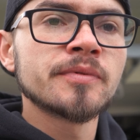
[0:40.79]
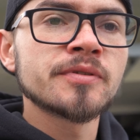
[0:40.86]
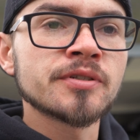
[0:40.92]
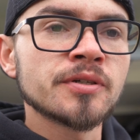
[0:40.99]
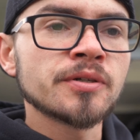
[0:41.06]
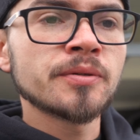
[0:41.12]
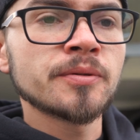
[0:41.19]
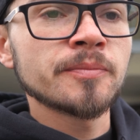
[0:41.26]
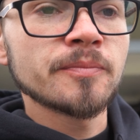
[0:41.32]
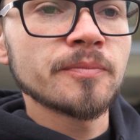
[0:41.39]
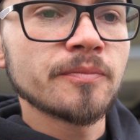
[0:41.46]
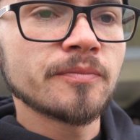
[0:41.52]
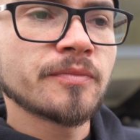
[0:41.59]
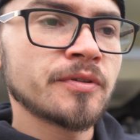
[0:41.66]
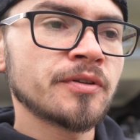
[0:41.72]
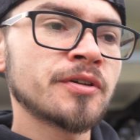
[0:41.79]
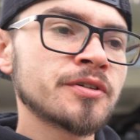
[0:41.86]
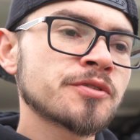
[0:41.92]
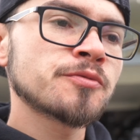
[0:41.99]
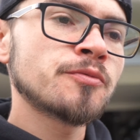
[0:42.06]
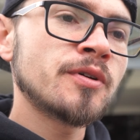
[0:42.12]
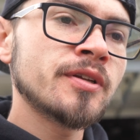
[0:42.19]
So
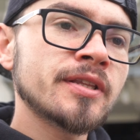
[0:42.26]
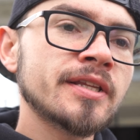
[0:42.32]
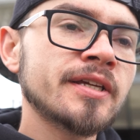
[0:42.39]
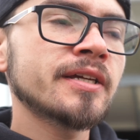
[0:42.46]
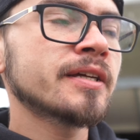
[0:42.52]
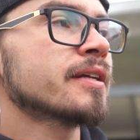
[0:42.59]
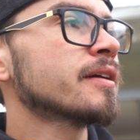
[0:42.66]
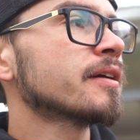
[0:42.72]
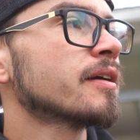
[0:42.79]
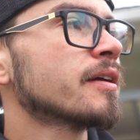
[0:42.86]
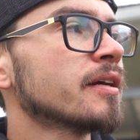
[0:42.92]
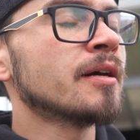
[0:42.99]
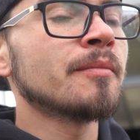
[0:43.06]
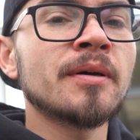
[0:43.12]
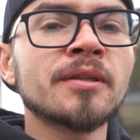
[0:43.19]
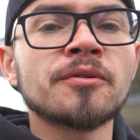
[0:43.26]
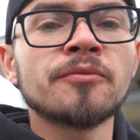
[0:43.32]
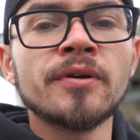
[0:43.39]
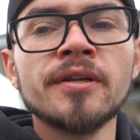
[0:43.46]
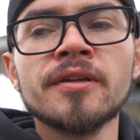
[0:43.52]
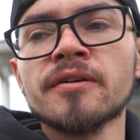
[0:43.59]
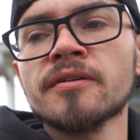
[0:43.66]
there's one thing about the
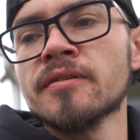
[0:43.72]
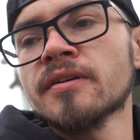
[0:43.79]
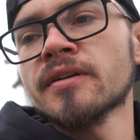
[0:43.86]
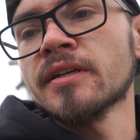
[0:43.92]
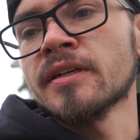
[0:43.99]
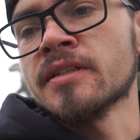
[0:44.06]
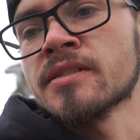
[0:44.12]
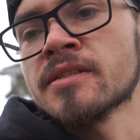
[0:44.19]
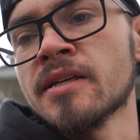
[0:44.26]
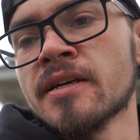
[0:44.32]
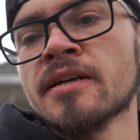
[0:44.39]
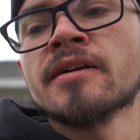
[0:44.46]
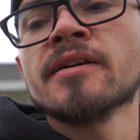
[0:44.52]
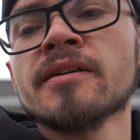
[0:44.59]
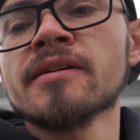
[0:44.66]
window is that